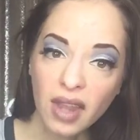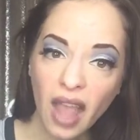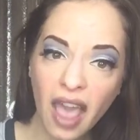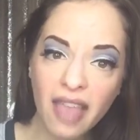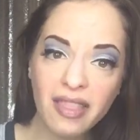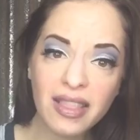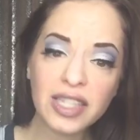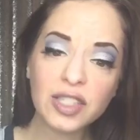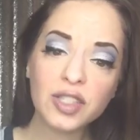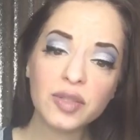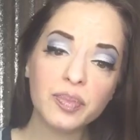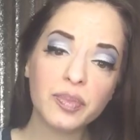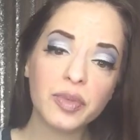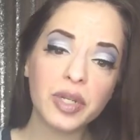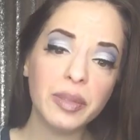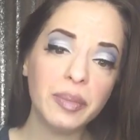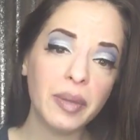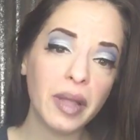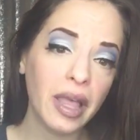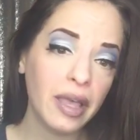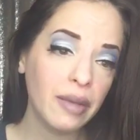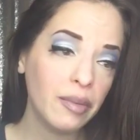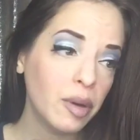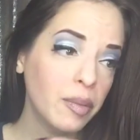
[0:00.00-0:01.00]
And this
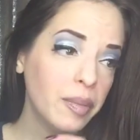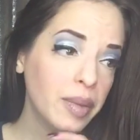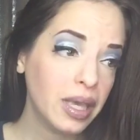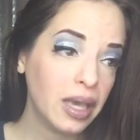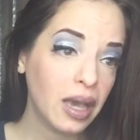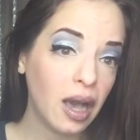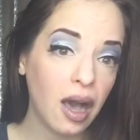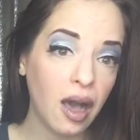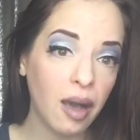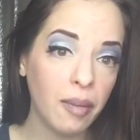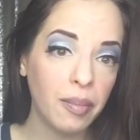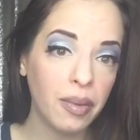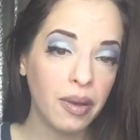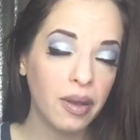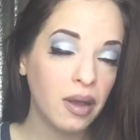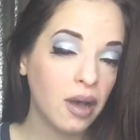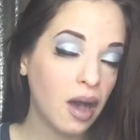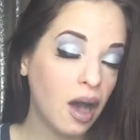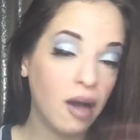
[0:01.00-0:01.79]
replay will be up